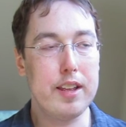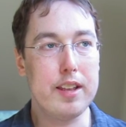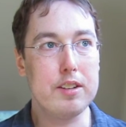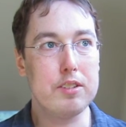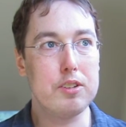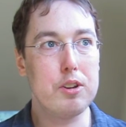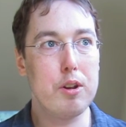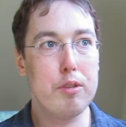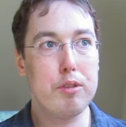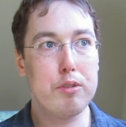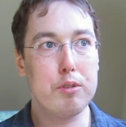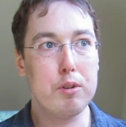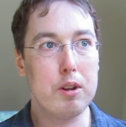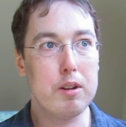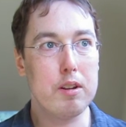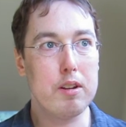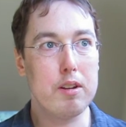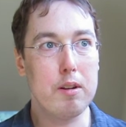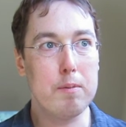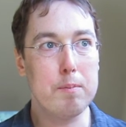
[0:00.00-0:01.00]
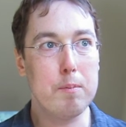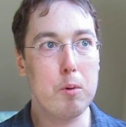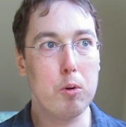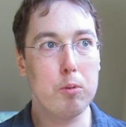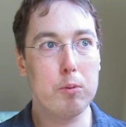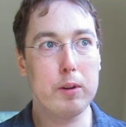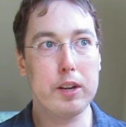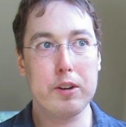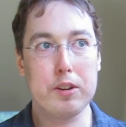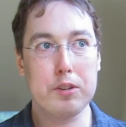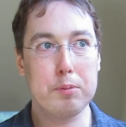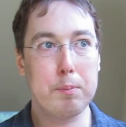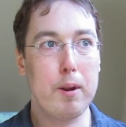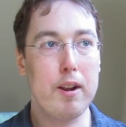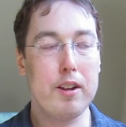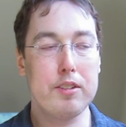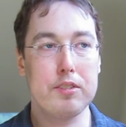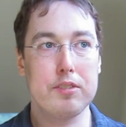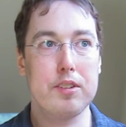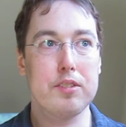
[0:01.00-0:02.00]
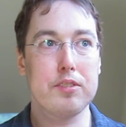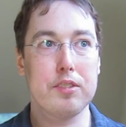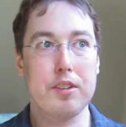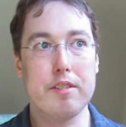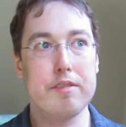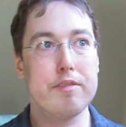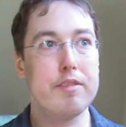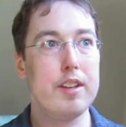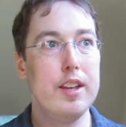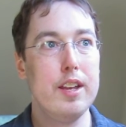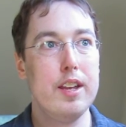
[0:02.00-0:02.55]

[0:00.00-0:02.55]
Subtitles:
and go through a more rigorous process of